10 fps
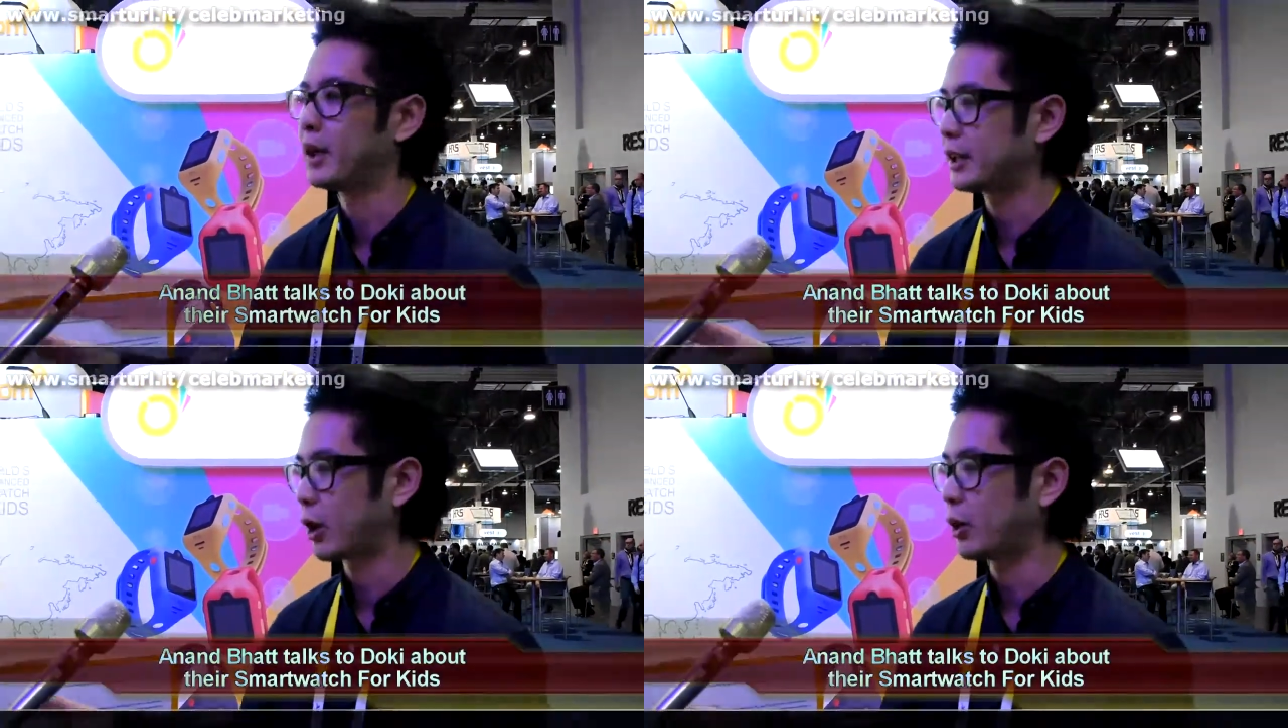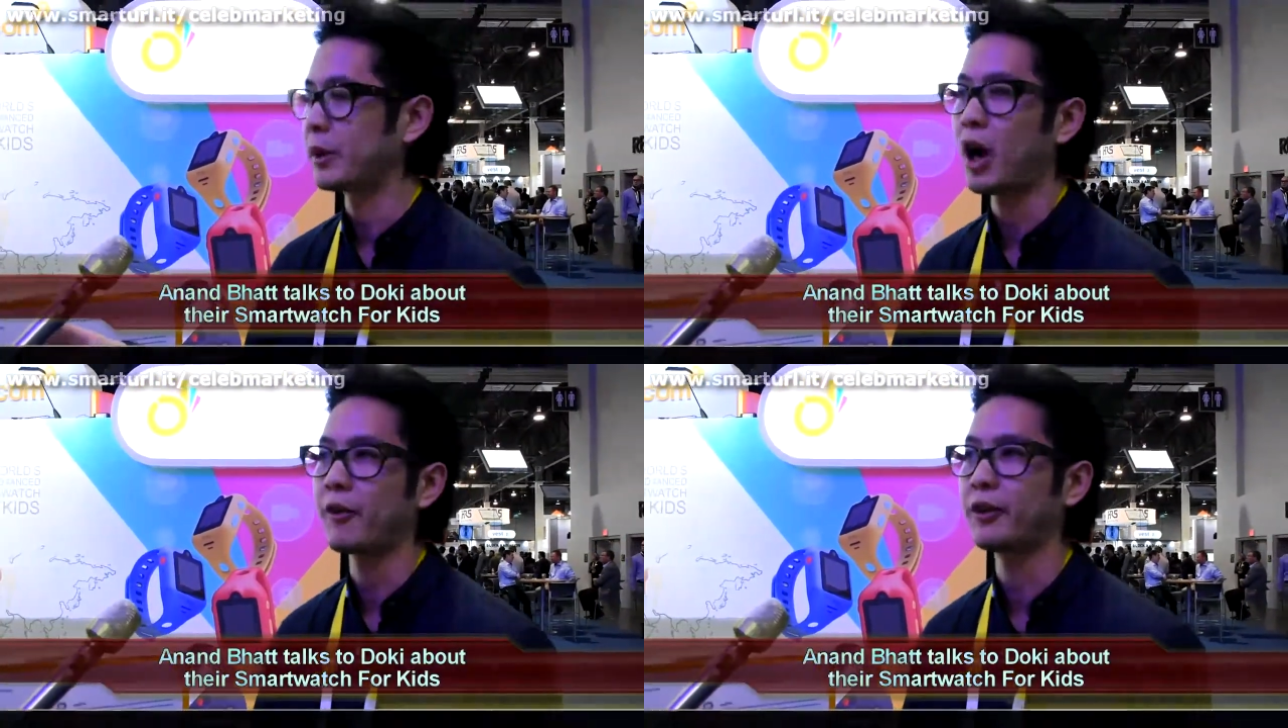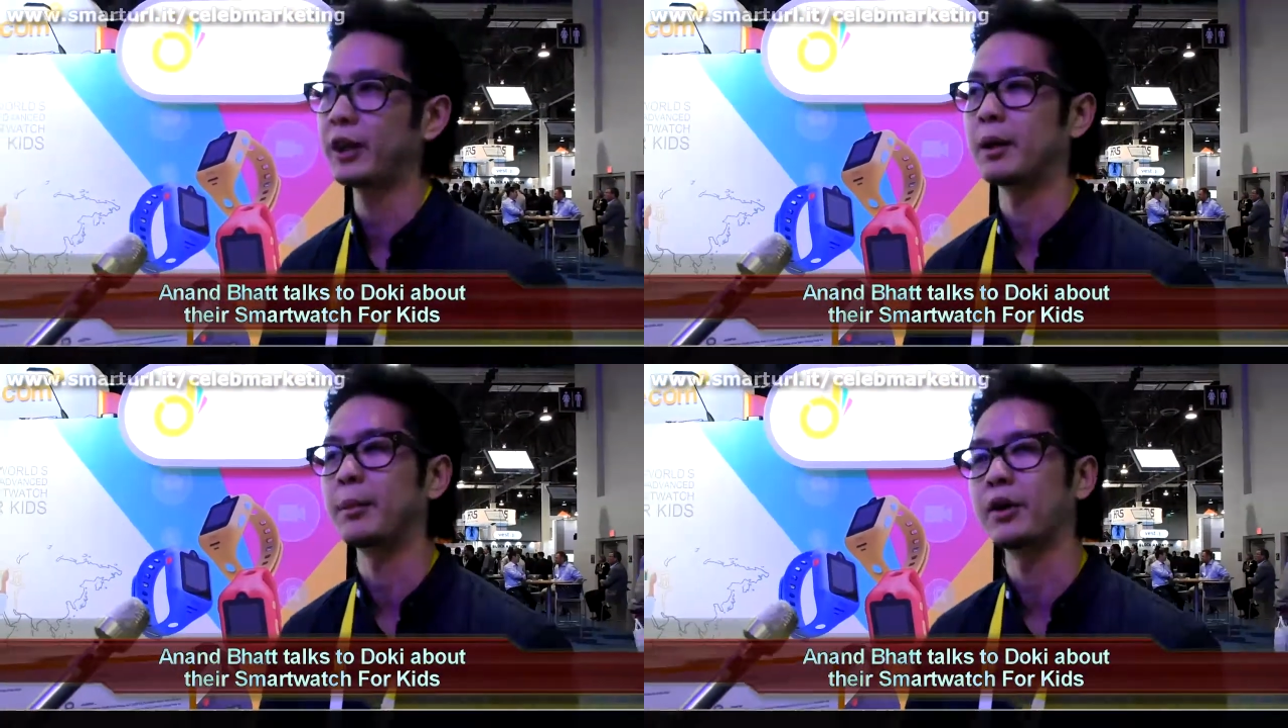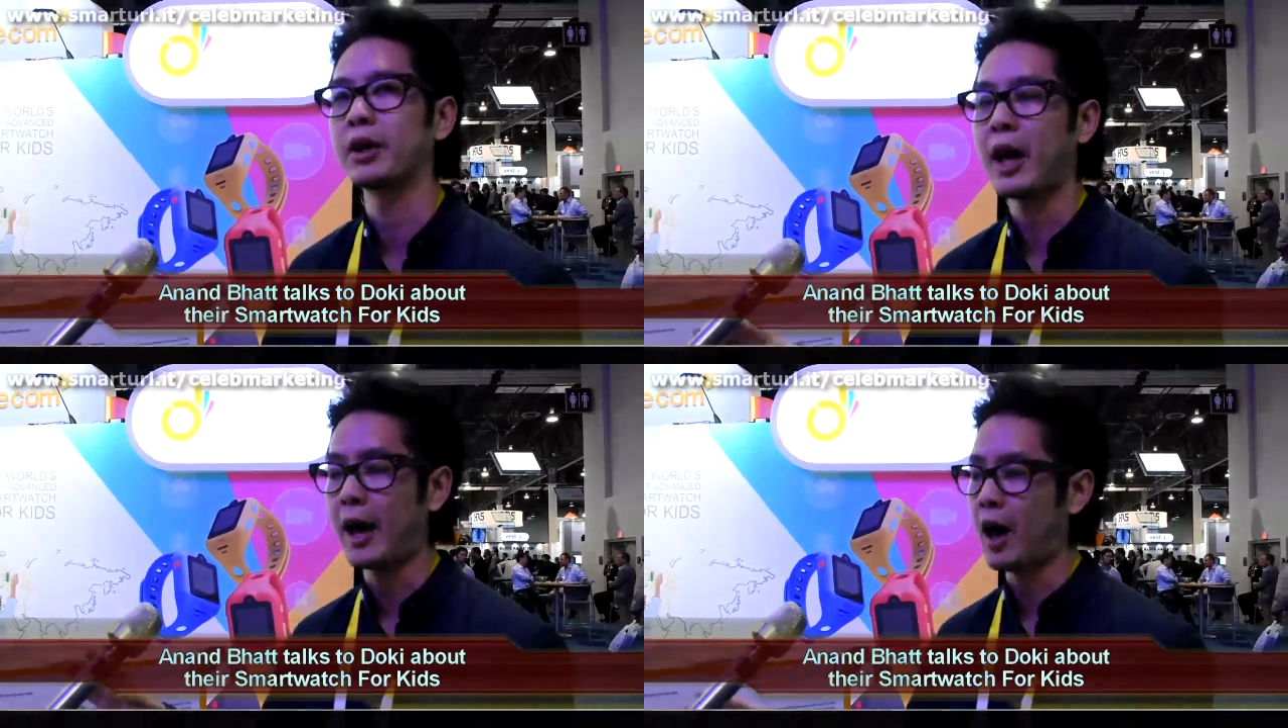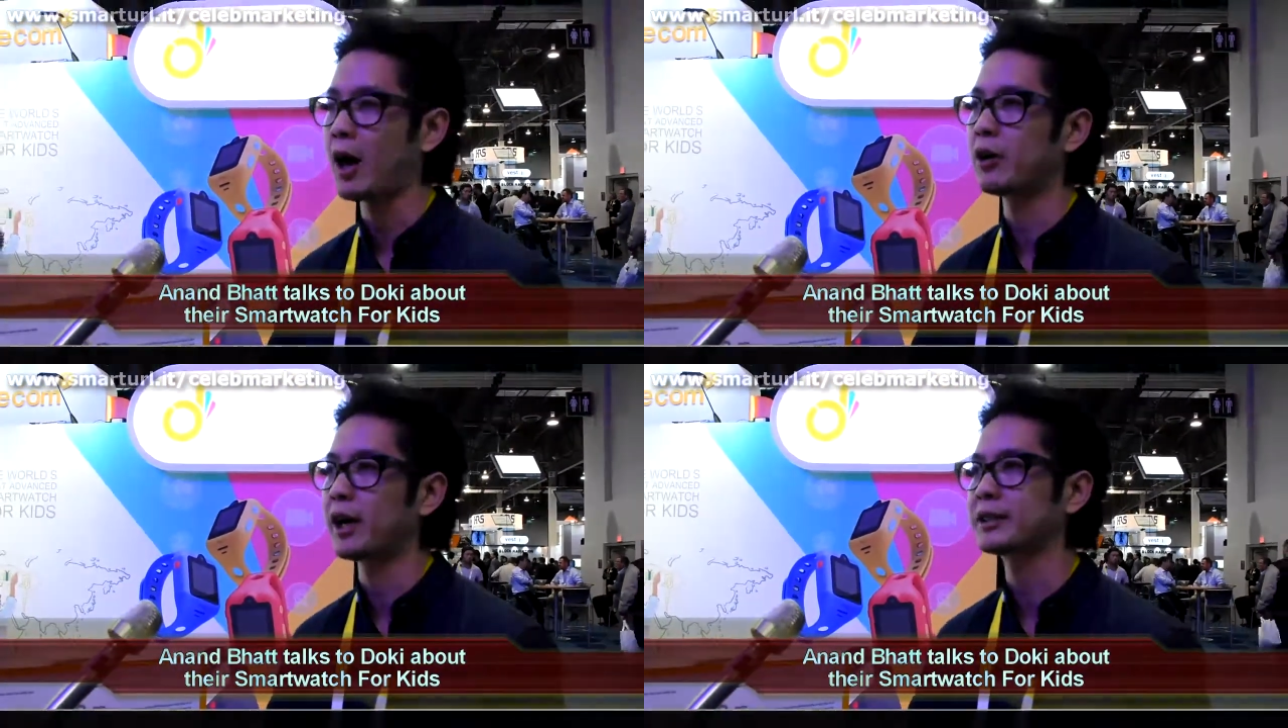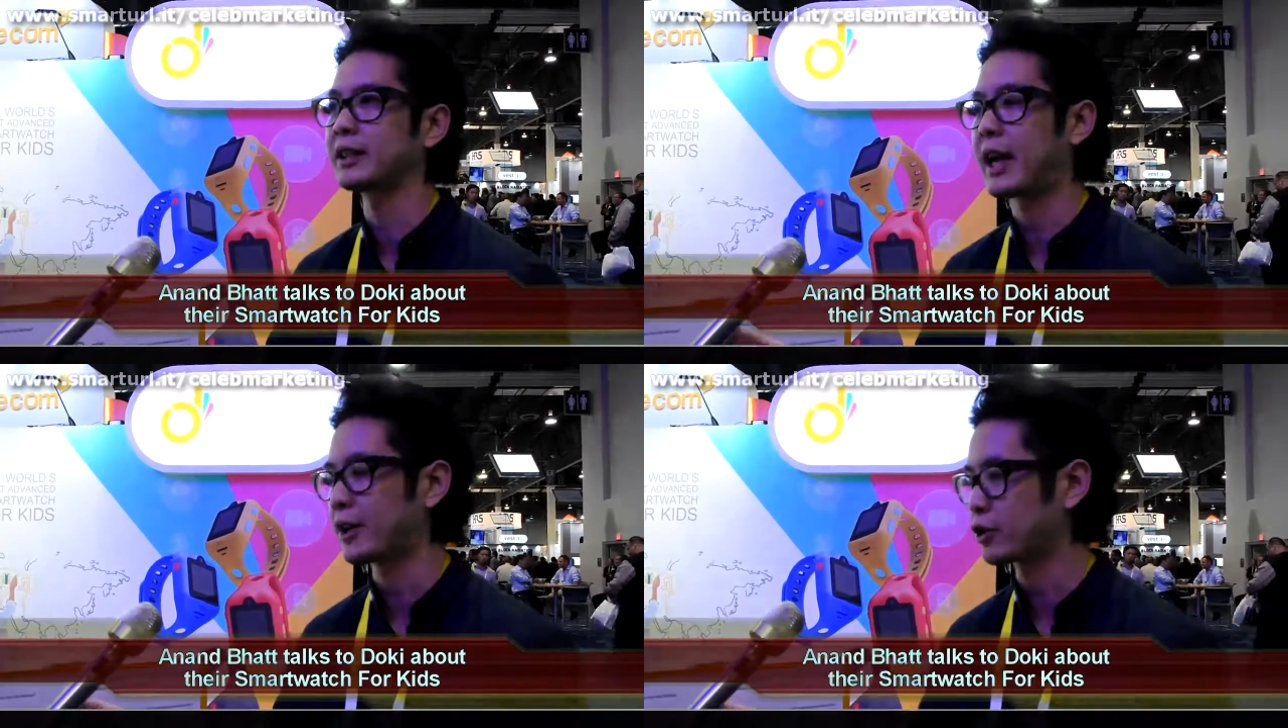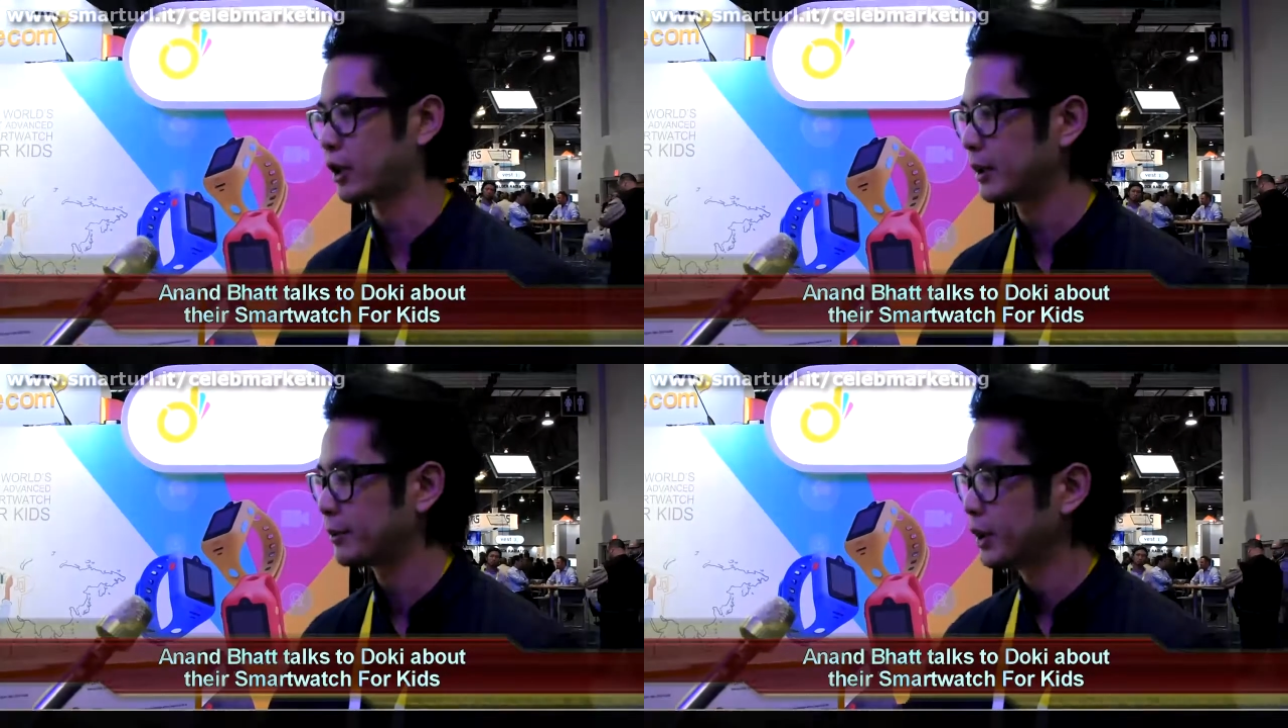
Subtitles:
that we'll be offering in both iOS and Android.